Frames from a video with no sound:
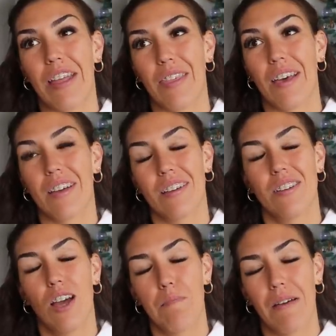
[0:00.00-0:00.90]

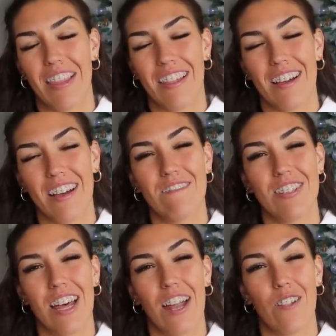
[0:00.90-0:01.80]

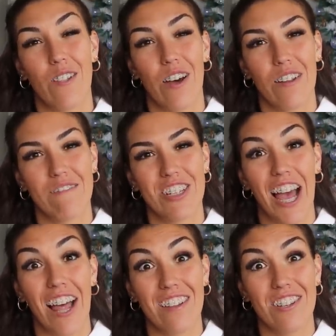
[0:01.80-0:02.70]
a lot of
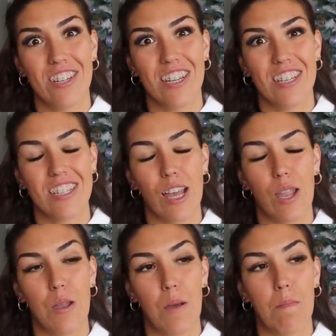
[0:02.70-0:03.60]
challenges
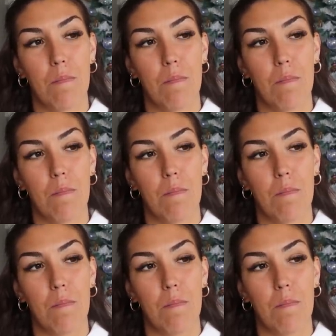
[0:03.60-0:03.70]
and